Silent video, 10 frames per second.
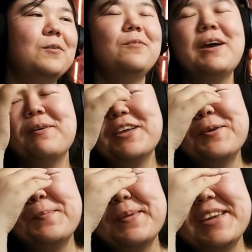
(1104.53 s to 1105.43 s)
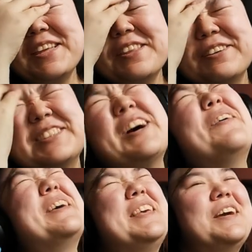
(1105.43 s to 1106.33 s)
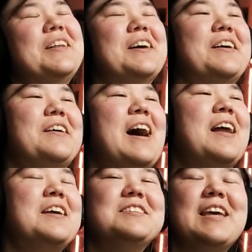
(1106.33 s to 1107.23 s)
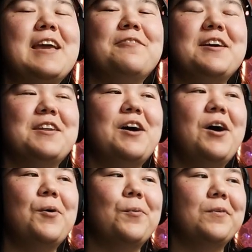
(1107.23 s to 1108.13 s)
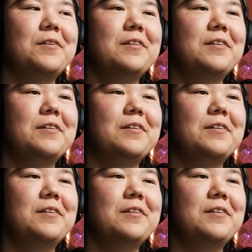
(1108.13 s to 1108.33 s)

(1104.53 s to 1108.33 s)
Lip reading: mean there's no healer? How does Ava know?